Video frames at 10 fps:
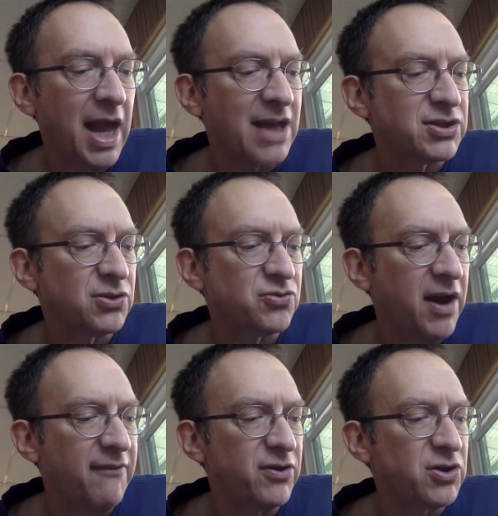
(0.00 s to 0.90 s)
As the
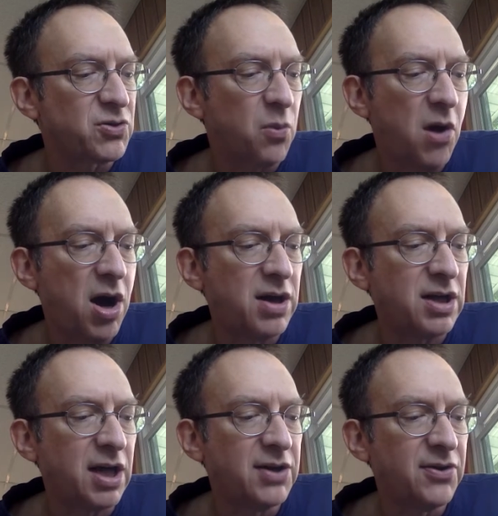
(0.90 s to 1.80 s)
travelers walked
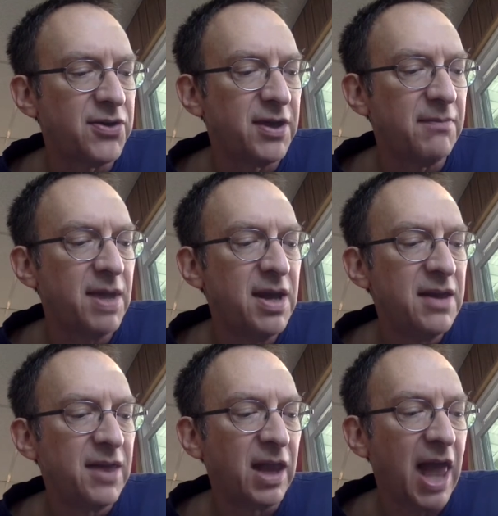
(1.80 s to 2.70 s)
under them,
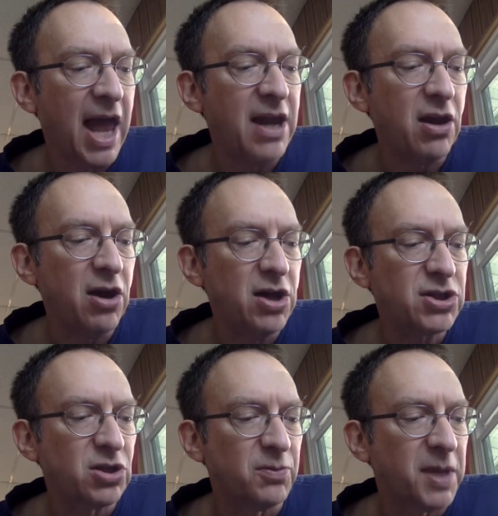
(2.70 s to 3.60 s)
the light
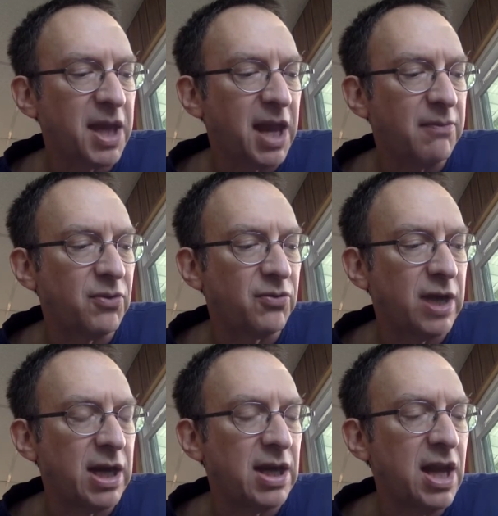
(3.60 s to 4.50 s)
also became
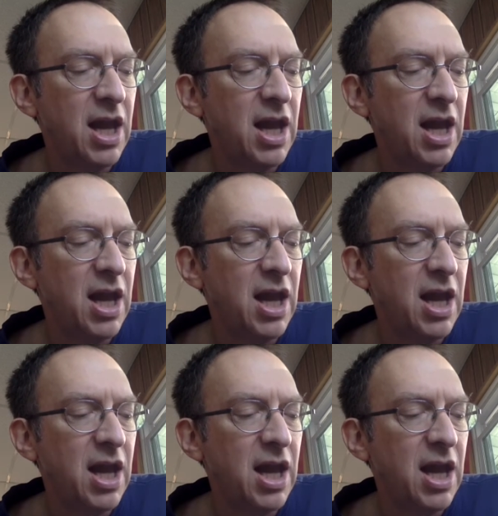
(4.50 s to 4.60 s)
green.